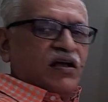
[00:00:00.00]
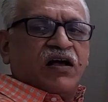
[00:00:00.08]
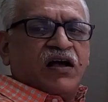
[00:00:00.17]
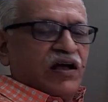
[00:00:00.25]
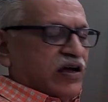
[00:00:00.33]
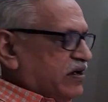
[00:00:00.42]

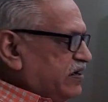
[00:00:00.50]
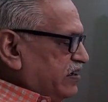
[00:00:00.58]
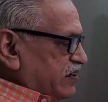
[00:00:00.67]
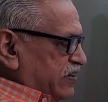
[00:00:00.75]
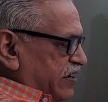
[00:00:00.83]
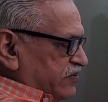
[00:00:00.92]

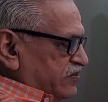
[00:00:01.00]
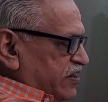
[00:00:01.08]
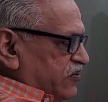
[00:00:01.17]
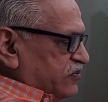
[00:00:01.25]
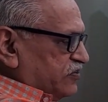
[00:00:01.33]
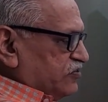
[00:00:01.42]
and next
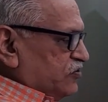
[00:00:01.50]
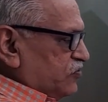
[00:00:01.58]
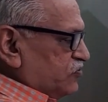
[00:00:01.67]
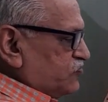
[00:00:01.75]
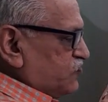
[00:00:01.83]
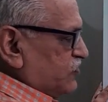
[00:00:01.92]
derivative
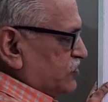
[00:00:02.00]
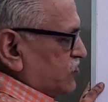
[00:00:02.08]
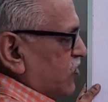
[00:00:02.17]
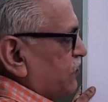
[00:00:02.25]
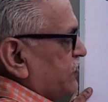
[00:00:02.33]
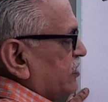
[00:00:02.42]
0, we
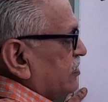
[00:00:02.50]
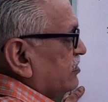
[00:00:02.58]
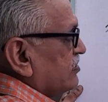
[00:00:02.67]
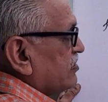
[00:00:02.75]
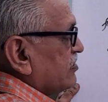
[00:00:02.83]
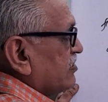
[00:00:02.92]
stop here,
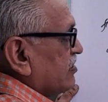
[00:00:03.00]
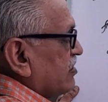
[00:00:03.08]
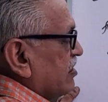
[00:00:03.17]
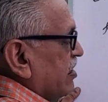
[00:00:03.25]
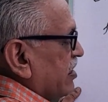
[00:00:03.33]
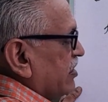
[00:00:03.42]

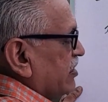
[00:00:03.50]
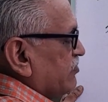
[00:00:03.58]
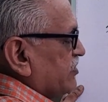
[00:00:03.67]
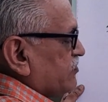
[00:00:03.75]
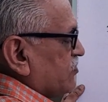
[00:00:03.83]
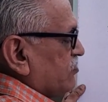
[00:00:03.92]
and
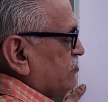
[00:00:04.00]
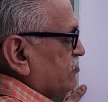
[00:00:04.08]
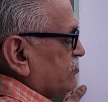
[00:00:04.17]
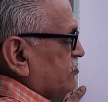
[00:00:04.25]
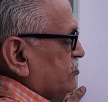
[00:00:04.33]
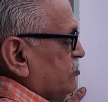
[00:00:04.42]
limits from
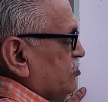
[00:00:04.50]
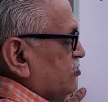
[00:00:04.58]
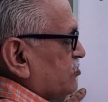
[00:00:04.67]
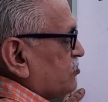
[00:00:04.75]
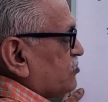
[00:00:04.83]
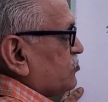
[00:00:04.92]
0
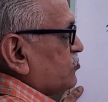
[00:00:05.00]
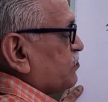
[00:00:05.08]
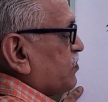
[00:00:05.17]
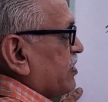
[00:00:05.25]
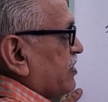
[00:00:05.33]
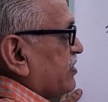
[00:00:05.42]
to 2
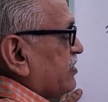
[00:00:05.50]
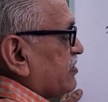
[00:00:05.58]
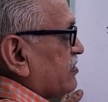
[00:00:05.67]
pi.